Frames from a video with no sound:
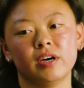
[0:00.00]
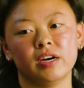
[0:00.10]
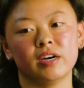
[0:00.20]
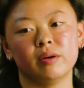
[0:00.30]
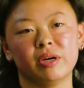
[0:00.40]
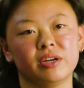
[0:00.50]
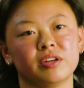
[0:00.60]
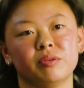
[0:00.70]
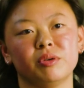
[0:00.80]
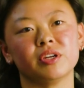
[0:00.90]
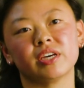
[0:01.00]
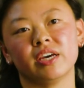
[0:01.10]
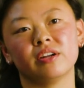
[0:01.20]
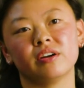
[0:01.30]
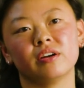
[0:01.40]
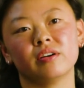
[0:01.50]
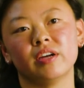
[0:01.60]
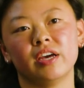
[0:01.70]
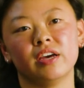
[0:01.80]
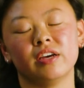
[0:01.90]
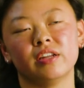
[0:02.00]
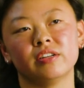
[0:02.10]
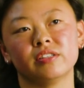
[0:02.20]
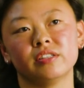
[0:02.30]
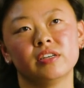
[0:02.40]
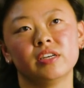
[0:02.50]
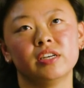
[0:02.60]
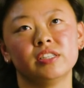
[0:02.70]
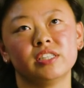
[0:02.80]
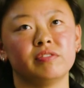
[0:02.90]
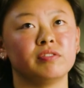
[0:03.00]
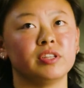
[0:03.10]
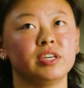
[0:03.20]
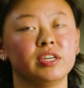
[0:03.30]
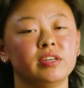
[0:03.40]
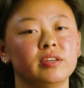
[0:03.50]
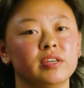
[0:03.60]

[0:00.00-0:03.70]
a better communicator and definitely